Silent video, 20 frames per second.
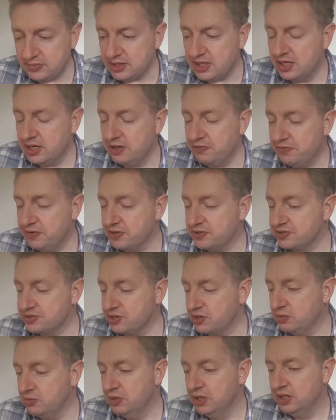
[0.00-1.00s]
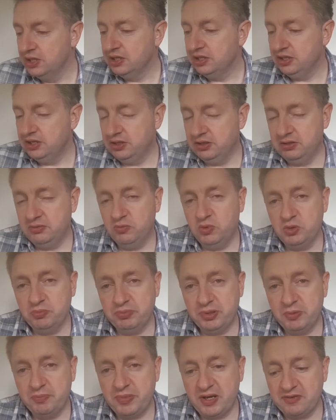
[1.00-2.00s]
And I feel as though, it wouldn't
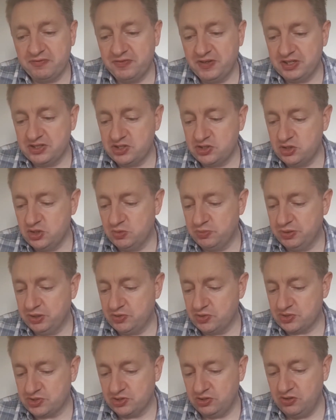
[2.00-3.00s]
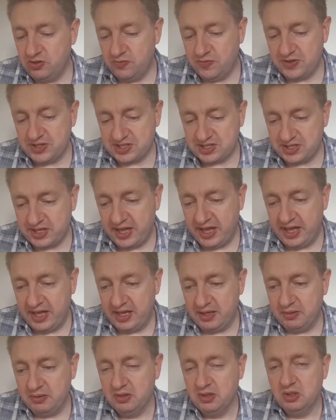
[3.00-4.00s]
be a bad thing to do, because love is
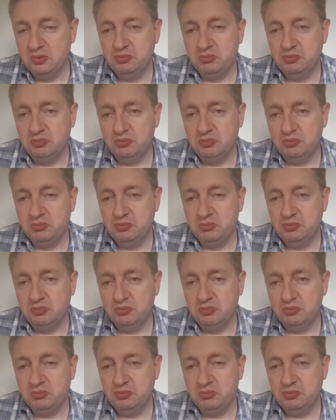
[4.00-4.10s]
there,